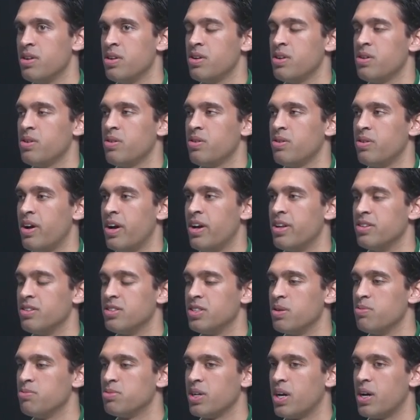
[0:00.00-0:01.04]
Yeah. Yep. And
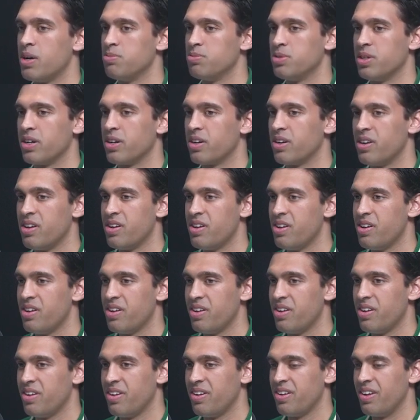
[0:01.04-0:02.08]
sometimes like
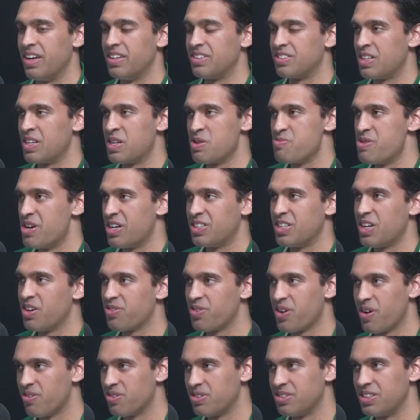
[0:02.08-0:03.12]
it's going to be a tough
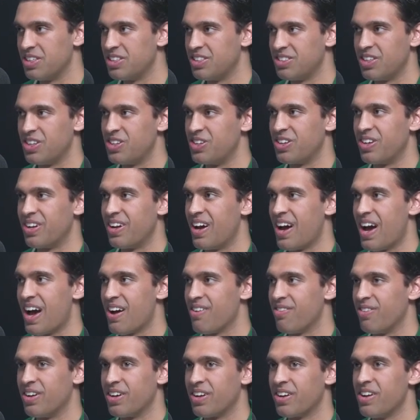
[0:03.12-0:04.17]
conversation that you're going to
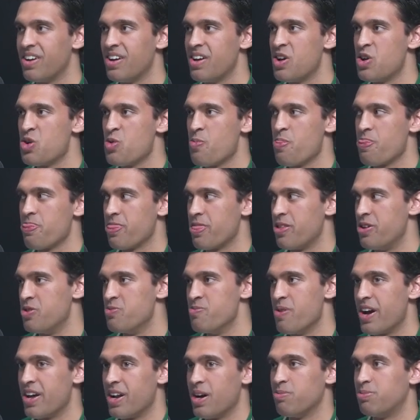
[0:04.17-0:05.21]
have, like you
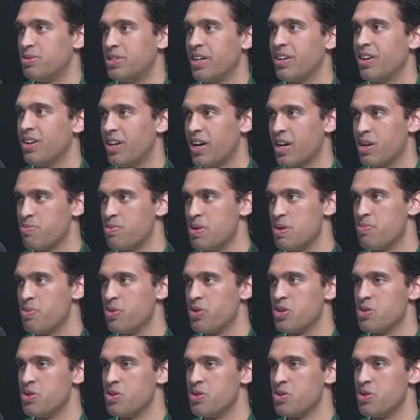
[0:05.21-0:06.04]
might upset a lot of people.